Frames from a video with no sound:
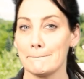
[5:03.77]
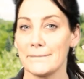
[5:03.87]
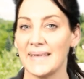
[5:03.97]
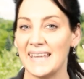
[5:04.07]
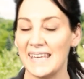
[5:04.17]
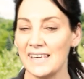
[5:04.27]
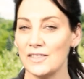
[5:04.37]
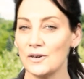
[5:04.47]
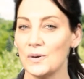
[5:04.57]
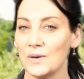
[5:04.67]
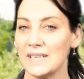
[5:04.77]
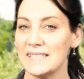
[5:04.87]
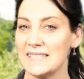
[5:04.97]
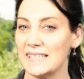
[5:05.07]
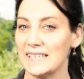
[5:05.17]
Here the court
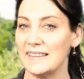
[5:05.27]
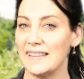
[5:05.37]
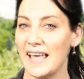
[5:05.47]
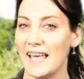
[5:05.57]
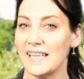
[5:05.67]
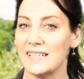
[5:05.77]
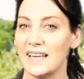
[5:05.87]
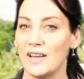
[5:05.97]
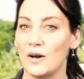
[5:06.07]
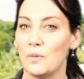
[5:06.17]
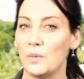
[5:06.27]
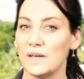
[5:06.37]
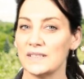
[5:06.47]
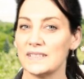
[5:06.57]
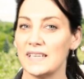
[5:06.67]
considered that
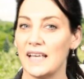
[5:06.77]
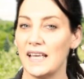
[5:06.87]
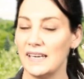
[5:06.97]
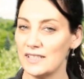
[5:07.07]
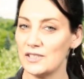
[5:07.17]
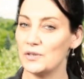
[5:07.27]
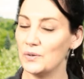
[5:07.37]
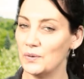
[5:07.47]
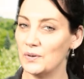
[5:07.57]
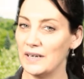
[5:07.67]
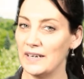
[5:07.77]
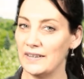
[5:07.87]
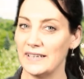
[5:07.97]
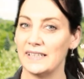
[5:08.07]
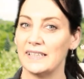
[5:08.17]
was an
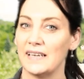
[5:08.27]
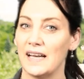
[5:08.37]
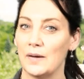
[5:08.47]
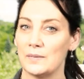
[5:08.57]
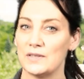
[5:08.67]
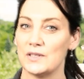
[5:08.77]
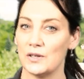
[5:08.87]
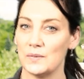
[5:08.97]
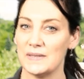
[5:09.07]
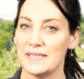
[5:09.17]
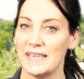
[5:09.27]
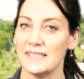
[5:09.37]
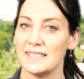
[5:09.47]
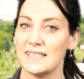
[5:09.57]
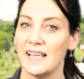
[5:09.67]
extraordinary
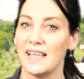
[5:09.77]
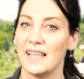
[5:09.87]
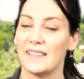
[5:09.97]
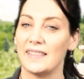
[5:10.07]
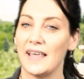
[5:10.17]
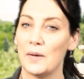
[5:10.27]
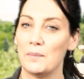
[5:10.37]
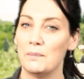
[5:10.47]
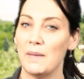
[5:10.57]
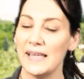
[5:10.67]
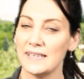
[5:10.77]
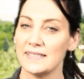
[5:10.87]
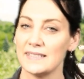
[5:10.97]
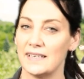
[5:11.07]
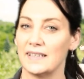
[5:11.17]
circumstance that
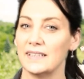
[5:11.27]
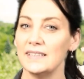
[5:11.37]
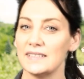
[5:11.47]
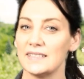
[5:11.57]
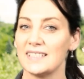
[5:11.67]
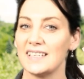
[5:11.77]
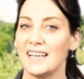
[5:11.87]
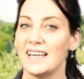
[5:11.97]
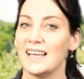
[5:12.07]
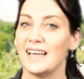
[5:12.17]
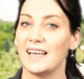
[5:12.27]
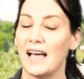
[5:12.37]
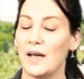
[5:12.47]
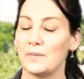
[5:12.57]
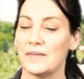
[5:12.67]
makes it
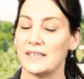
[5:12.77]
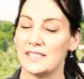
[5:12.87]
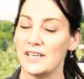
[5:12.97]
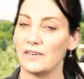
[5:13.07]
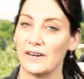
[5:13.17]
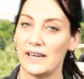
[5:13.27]
the